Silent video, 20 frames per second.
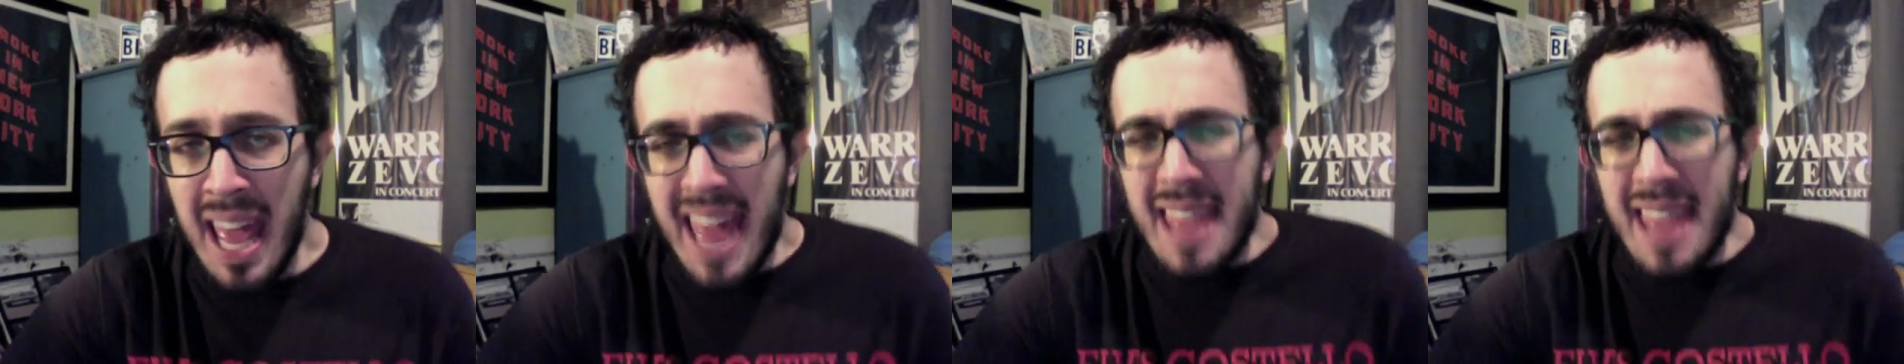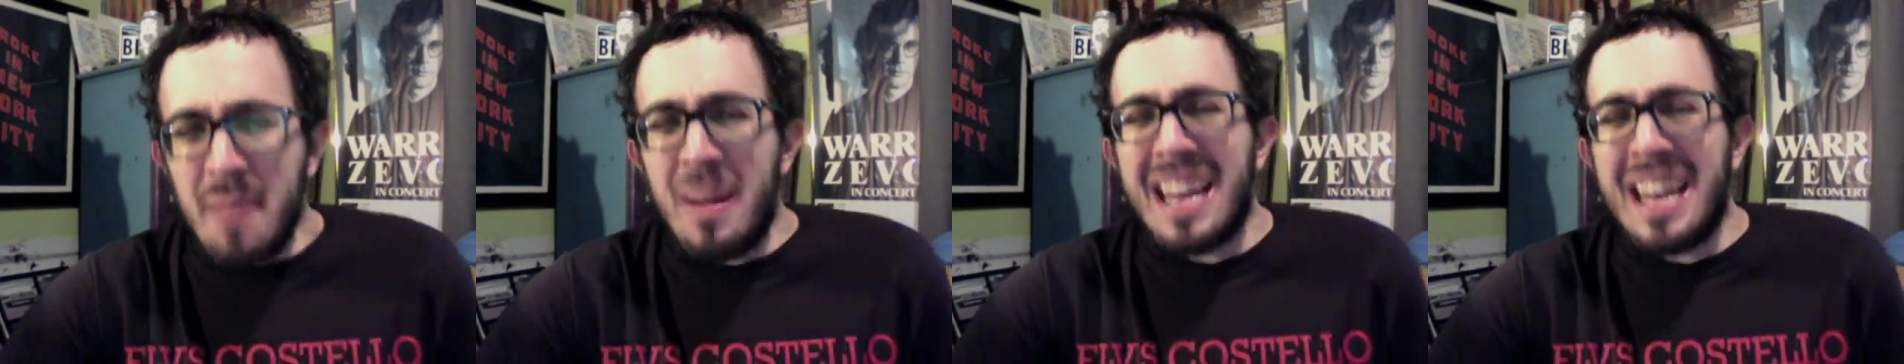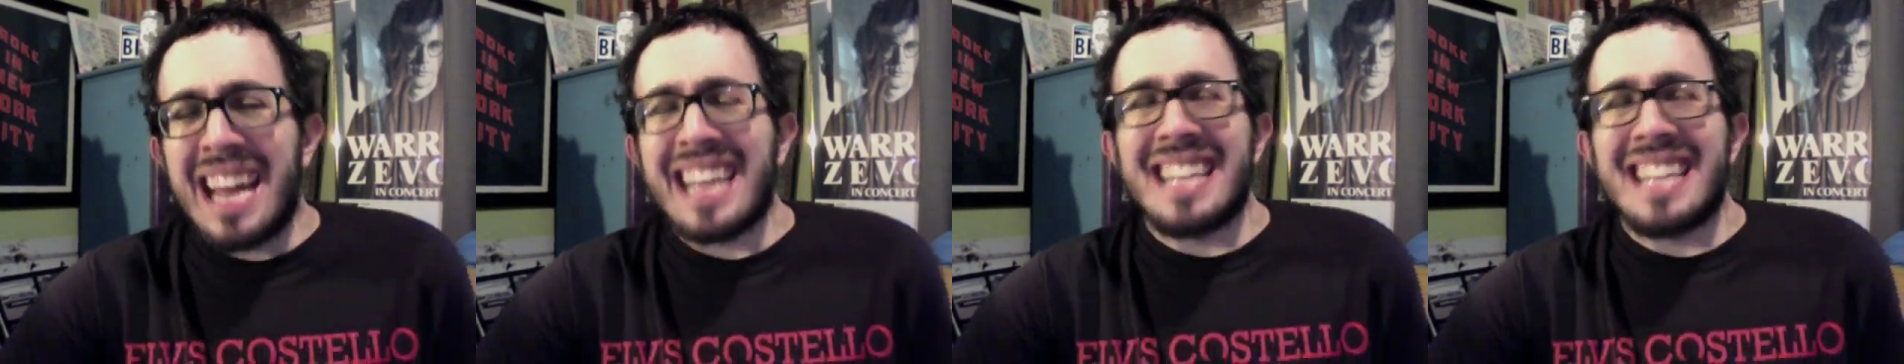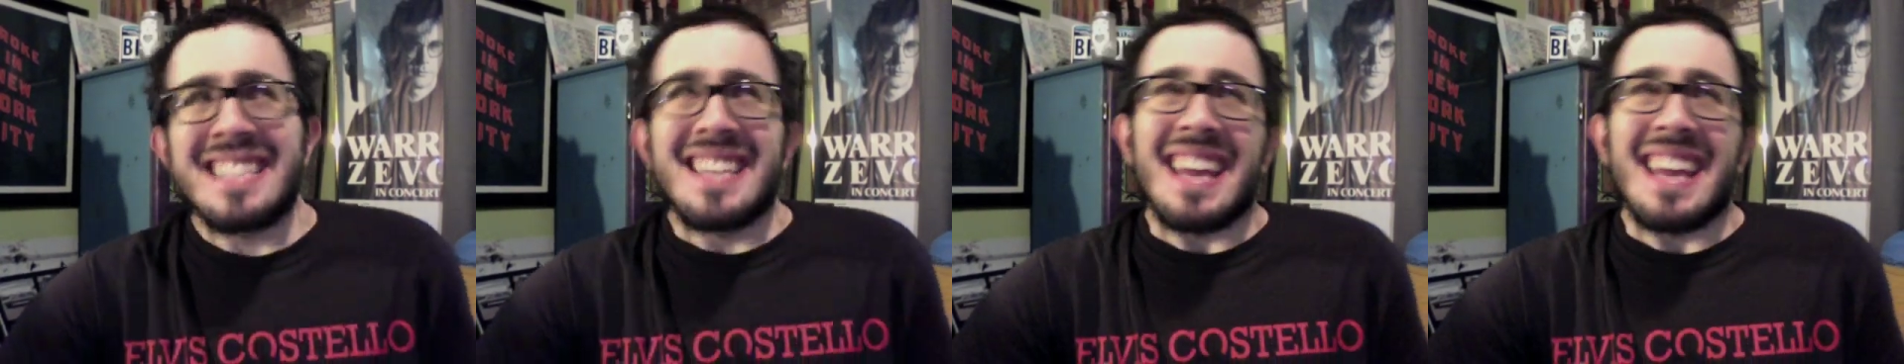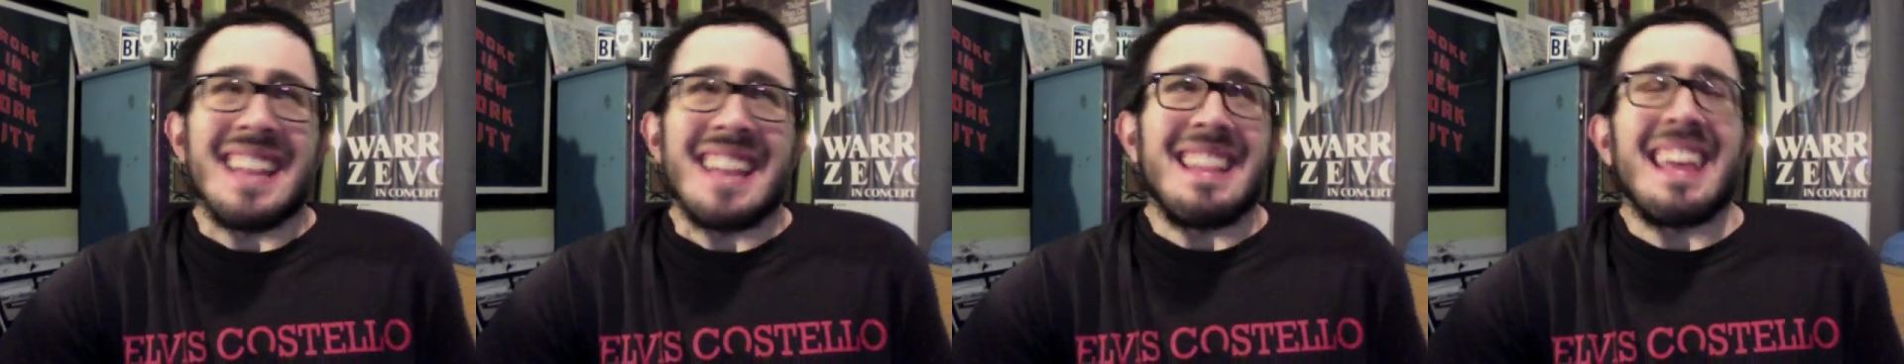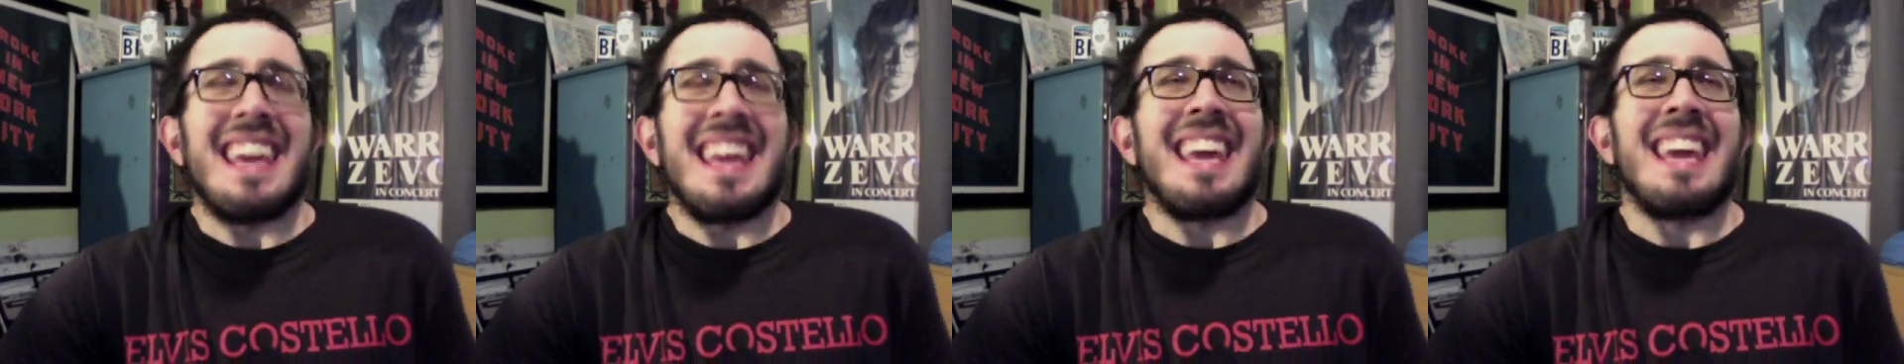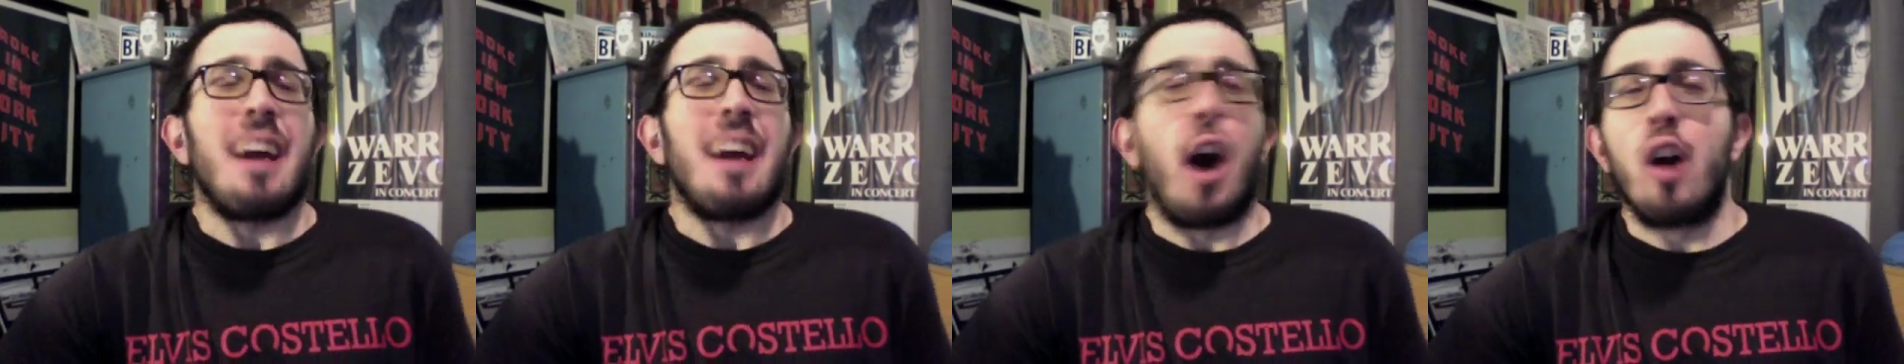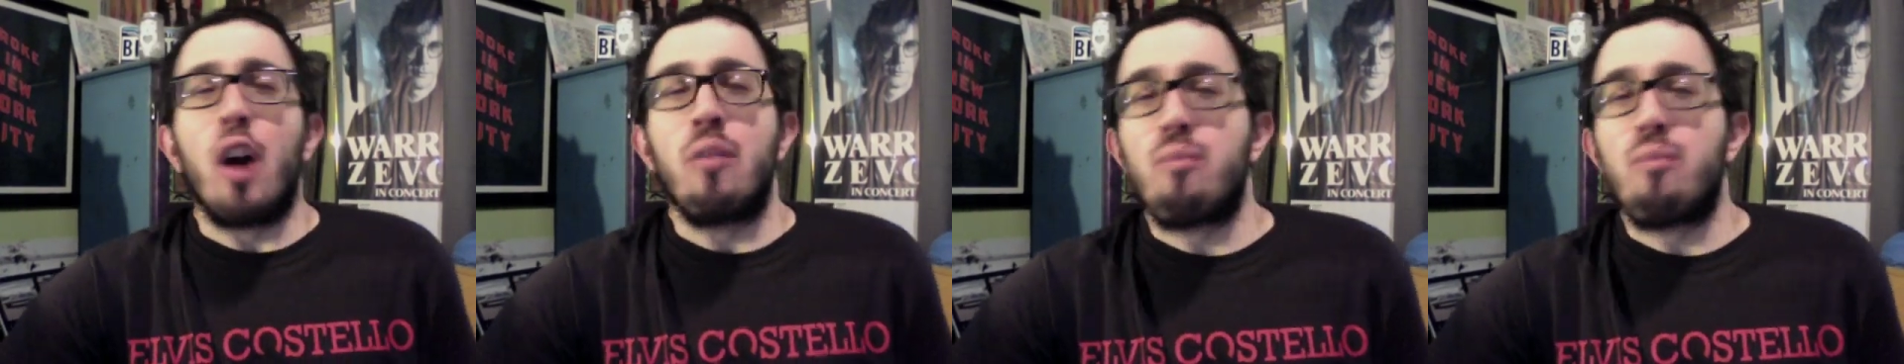and they may not contain
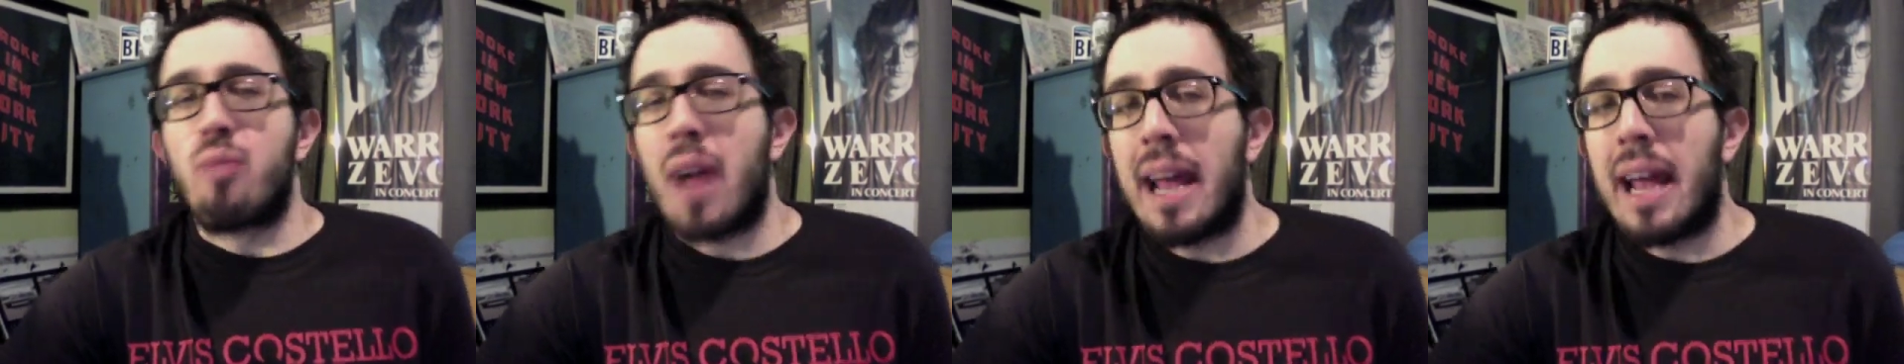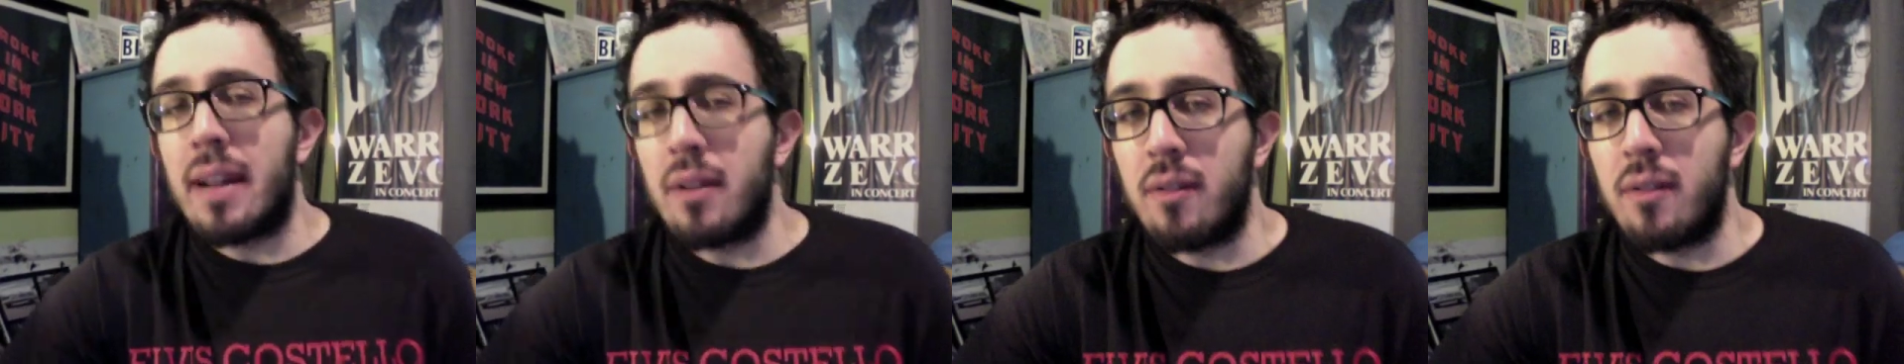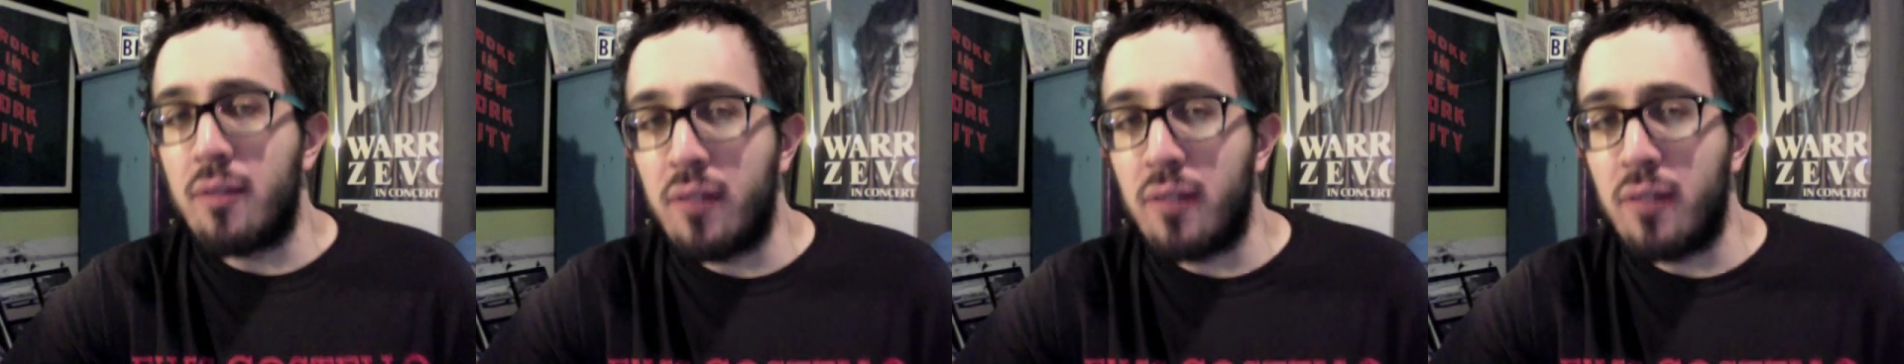the unbridled